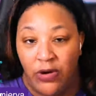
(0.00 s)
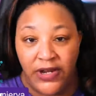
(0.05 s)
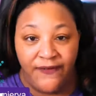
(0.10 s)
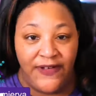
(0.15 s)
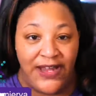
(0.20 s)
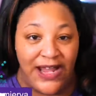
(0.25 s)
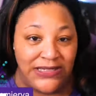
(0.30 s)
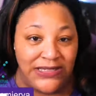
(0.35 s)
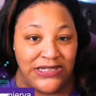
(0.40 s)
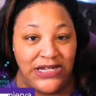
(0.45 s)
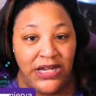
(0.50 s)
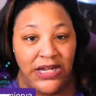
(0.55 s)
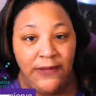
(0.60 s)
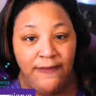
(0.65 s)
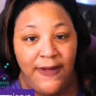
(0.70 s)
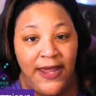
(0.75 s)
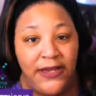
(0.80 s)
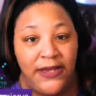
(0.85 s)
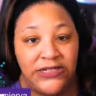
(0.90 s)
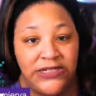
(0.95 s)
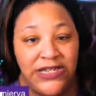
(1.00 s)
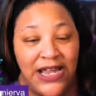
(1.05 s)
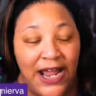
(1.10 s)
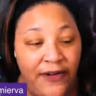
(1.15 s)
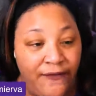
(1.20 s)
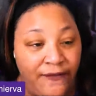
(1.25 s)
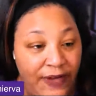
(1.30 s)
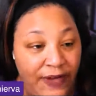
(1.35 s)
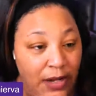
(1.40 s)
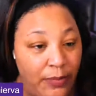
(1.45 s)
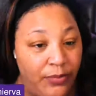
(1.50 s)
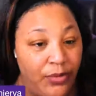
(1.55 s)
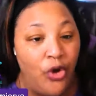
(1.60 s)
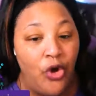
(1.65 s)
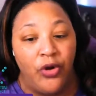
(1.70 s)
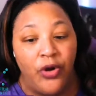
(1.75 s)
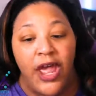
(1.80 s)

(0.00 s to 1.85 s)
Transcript: What if that teammate is not available?